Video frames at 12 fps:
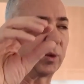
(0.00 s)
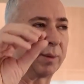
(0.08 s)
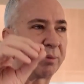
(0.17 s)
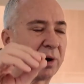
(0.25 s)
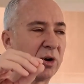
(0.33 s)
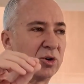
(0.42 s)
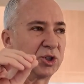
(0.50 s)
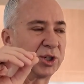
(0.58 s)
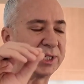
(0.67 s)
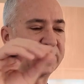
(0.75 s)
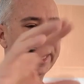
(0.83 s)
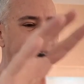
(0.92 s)
to approach the
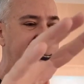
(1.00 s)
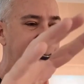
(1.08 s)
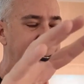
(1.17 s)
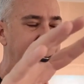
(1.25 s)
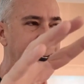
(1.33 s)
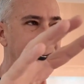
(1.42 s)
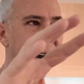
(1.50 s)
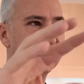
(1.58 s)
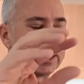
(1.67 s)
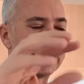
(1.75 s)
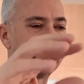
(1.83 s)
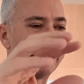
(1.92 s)
day-to-day
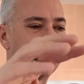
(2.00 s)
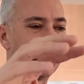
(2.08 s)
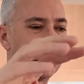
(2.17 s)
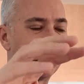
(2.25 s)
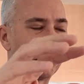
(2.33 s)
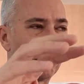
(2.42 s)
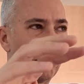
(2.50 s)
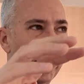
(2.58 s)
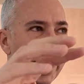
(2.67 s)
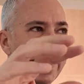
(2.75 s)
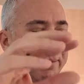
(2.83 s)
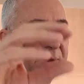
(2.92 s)
business in a very different
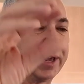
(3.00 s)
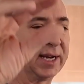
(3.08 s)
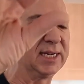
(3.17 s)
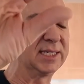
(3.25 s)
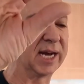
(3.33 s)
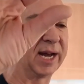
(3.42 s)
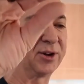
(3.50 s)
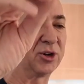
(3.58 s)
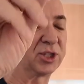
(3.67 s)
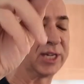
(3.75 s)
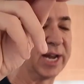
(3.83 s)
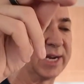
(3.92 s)
way, but they need to
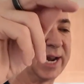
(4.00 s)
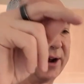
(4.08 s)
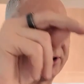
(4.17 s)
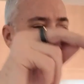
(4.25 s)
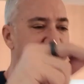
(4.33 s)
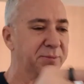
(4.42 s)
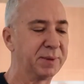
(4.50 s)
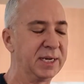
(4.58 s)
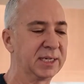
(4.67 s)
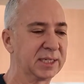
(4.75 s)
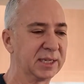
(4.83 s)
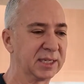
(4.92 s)
understand how to speak
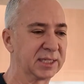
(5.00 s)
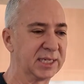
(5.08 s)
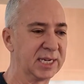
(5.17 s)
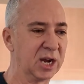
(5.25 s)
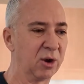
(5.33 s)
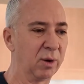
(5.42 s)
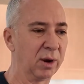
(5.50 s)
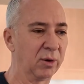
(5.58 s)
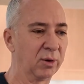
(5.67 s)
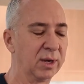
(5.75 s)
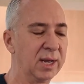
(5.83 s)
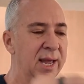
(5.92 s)
to the COO,
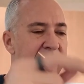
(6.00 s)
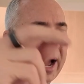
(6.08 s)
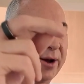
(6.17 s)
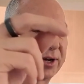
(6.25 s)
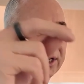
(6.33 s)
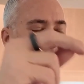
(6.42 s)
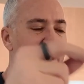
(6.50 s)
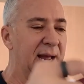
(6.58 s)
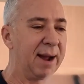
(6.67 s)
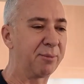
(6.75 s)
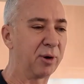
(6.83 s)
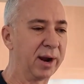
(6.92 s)
how to
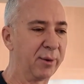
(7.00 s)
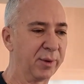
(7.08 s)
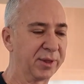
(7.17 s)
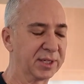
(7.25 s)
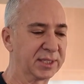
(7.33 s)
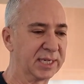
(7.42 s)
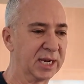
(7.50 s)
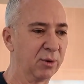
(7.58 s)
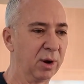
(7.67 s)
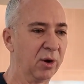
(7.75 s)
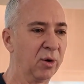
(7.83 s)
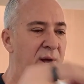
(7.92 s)
collaborate with the
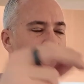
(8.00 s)
COO,